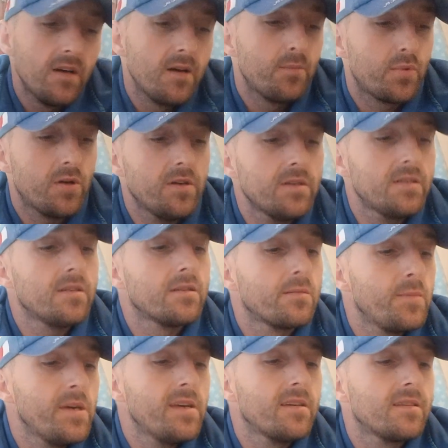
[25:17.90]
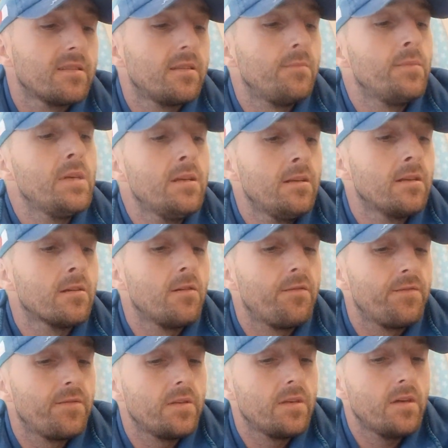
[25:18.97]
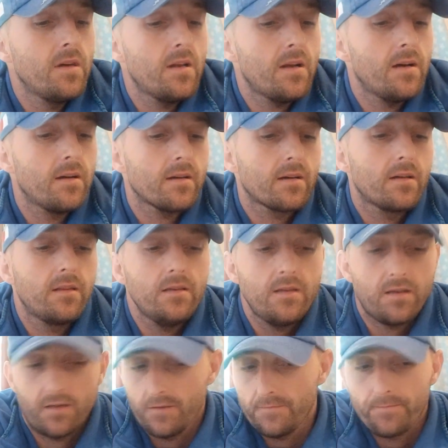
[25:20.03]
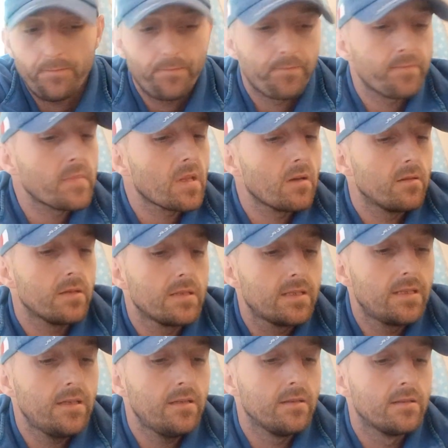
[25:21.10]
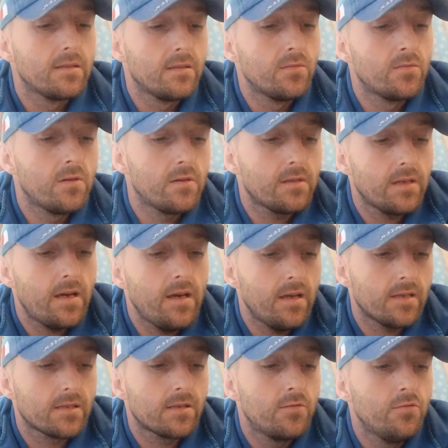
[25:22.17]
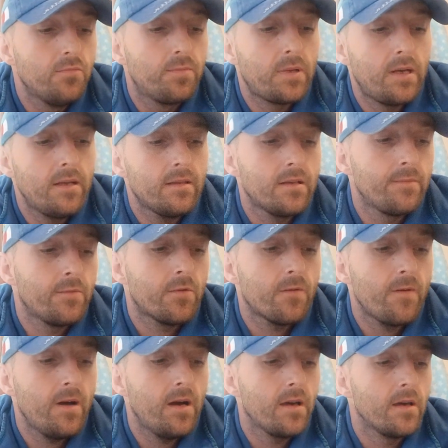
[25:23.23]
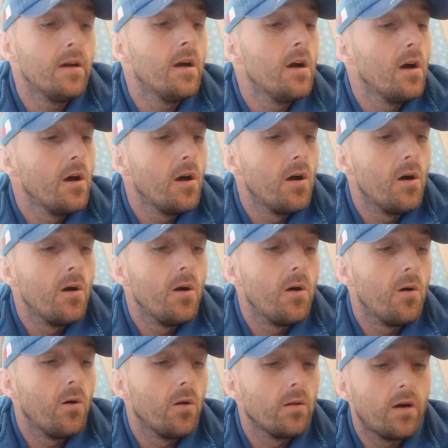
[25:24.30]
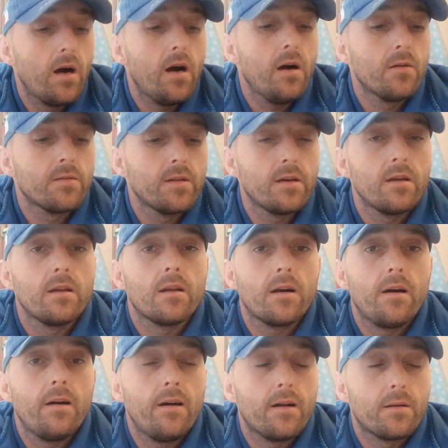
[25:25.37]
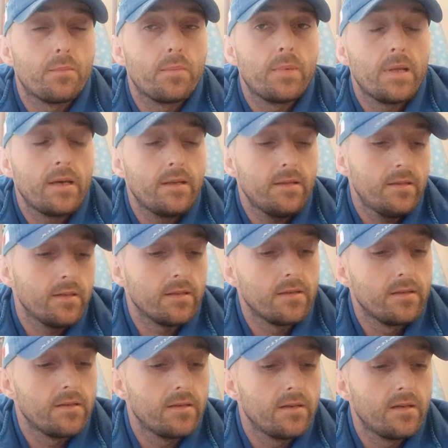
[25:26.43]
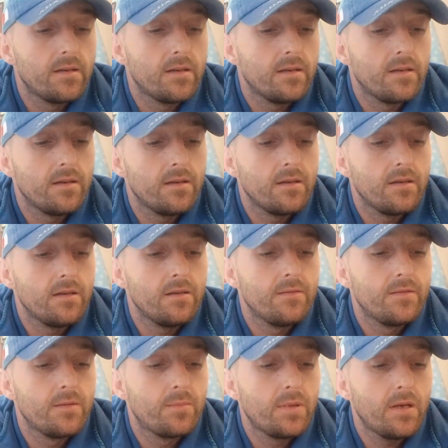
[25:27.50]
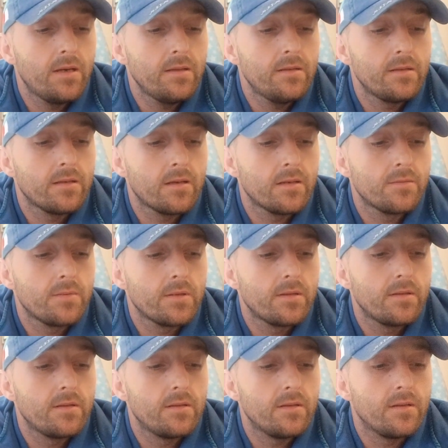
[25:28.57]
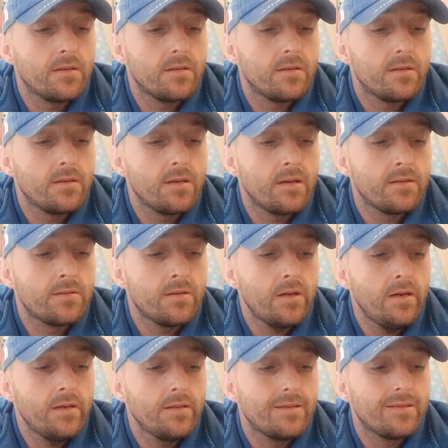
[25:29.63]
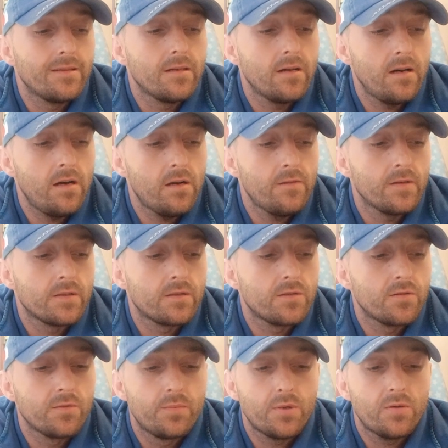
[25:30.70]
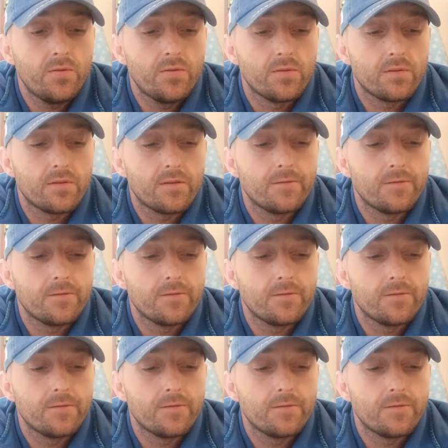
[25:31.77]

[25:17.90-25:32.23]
process makes the meaning of Fiera clear. The seeds do not ask who planted them or why, or how they are planted. If the planting has been done right, the harvest should be good.